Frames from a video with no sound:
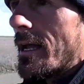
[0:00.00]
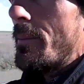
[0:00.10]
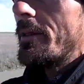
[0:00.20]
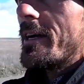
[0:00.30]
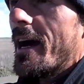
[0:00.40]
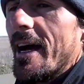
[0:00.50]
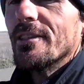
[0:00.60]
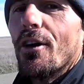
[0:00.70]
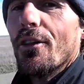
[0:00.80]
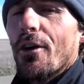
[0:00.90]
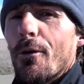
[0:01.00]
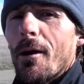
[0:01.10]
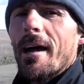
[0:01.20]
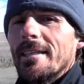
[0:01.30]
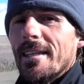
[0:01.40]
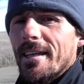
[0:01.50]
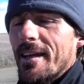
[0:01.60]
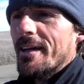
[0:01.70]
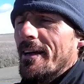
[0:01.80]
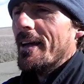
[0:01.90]
keeping the eyes on the
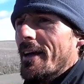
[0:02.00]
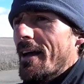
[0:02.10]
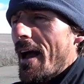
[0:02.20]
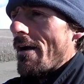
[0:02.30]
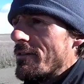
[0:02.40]
horizon.